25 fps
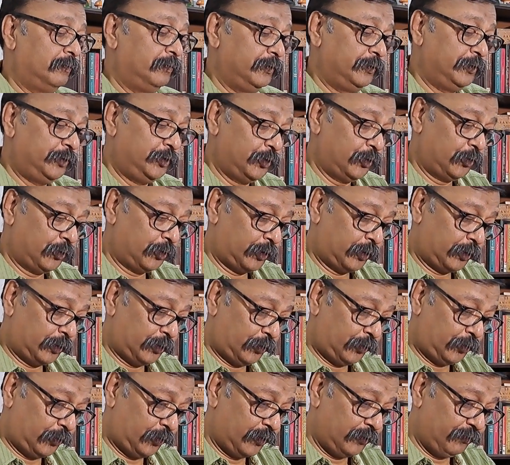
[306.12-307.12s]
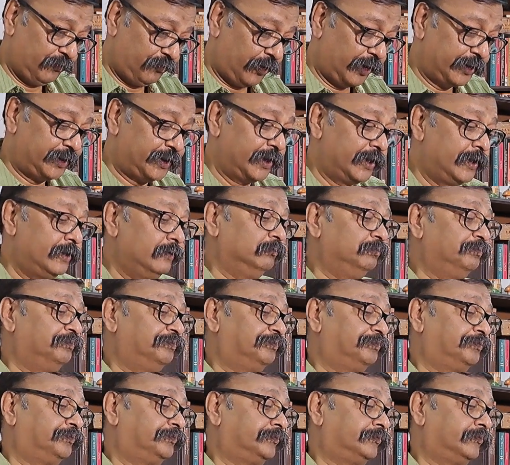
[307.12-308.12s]
your converter
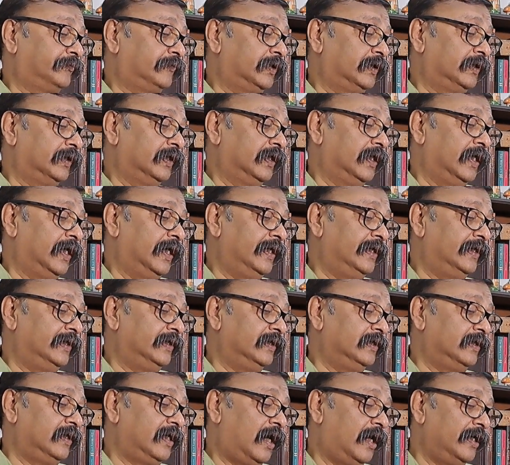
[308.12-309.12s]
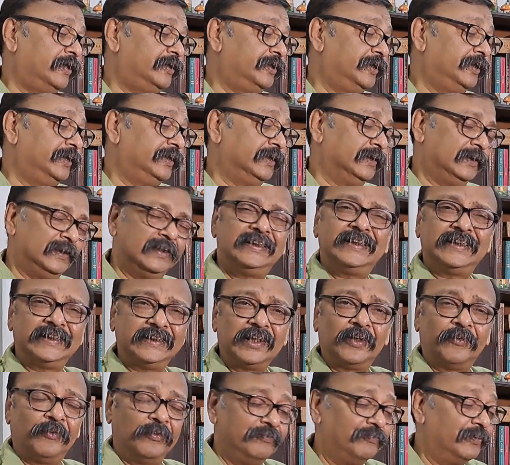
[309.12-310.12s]
and cartridge. This
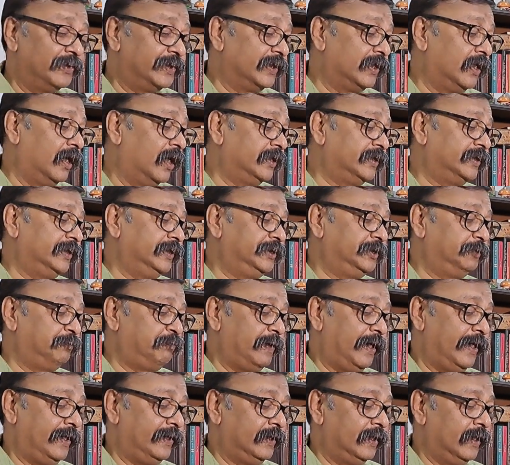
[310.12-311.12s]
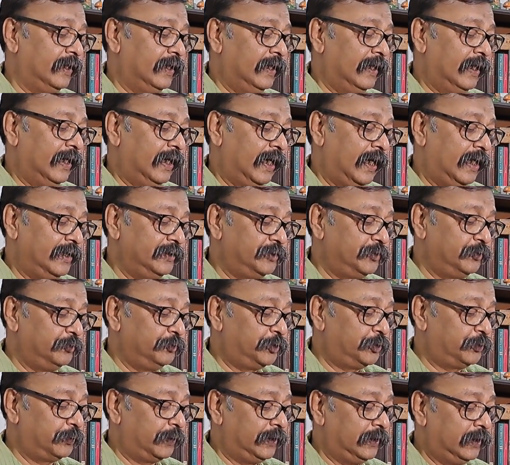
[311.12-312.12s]
is a converter cartridge pen as
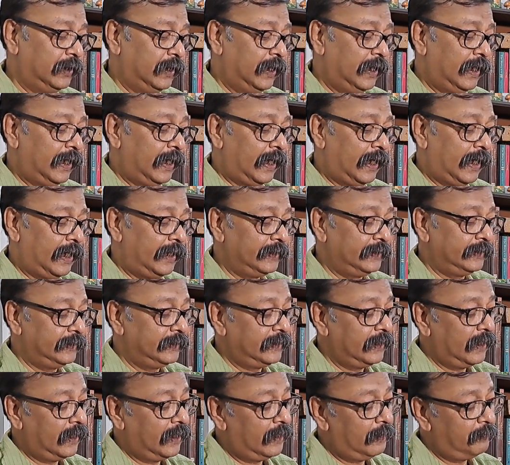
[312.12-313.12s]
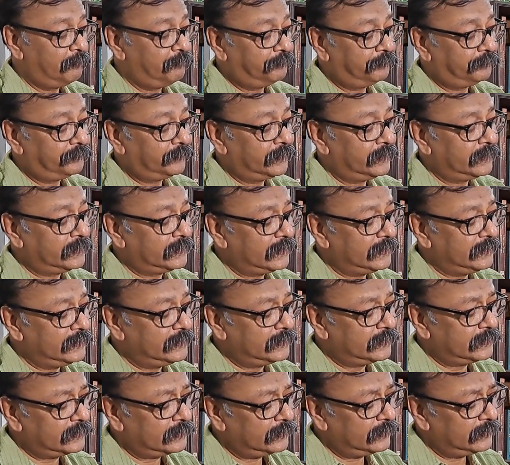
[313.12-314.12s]
usual, and this
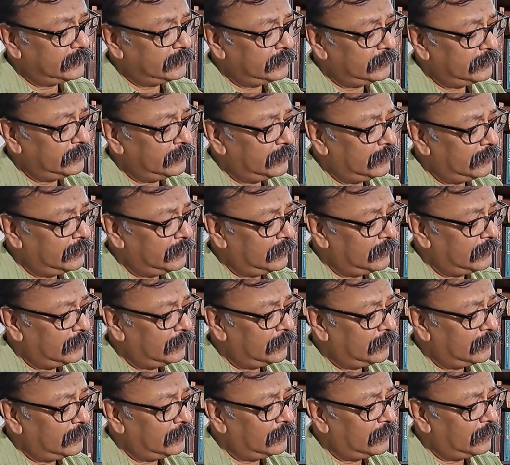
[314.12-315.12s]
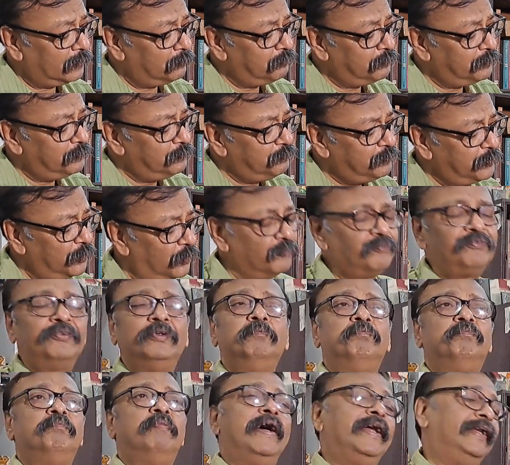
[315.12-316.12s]
is a
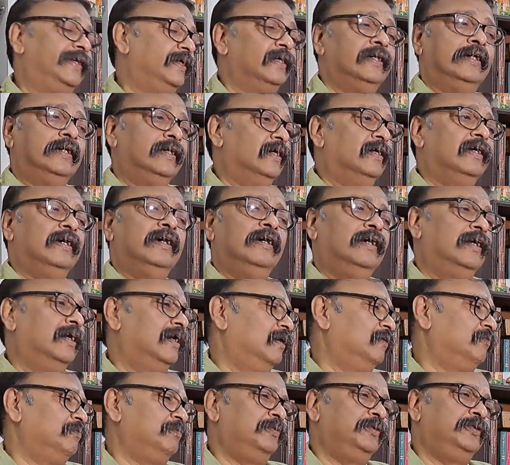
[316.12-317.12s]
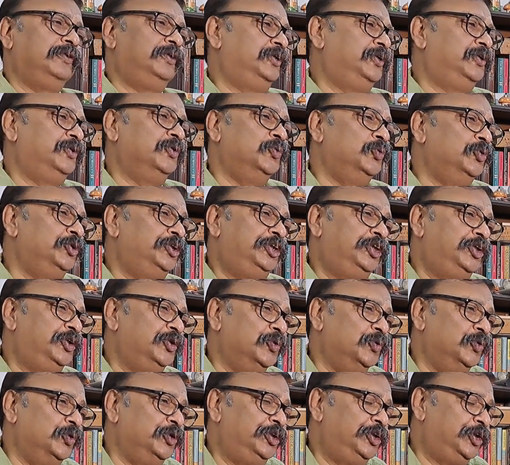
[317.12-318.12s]
beautiful pen, a
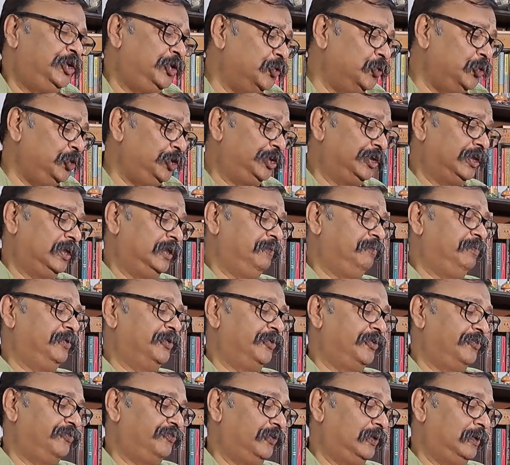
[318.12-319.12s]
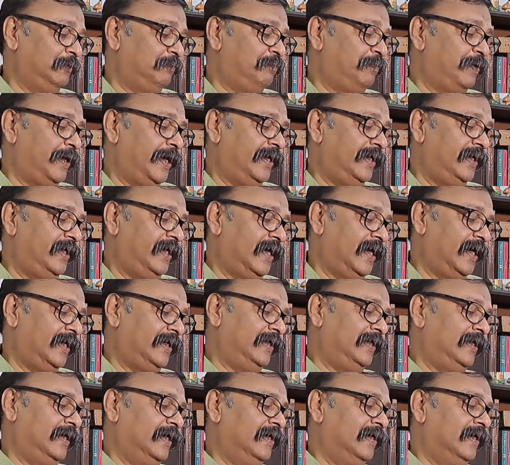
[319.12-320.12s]
hugely beautiful pen,
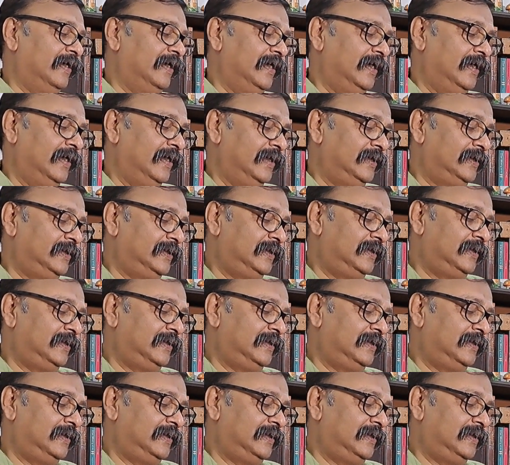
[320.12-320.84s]
and it